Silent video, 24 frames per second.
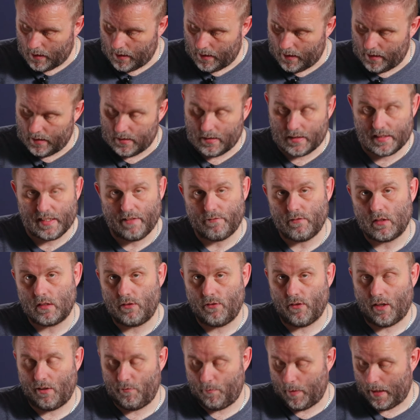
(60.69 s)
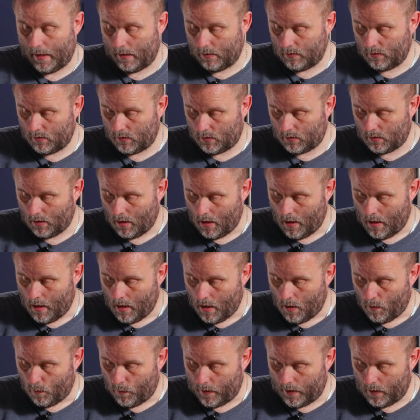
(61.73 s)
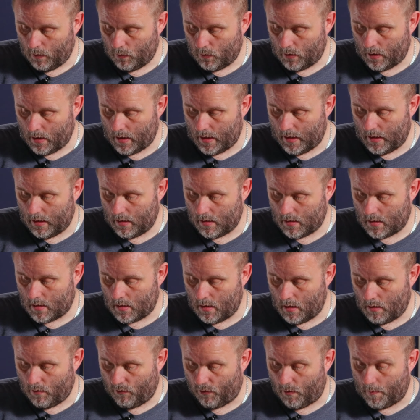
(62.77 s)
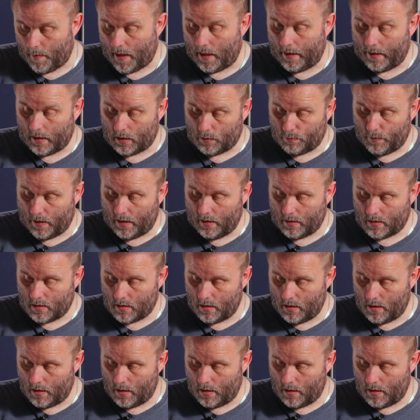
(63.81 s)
is £75. We ordered it from AliExpress.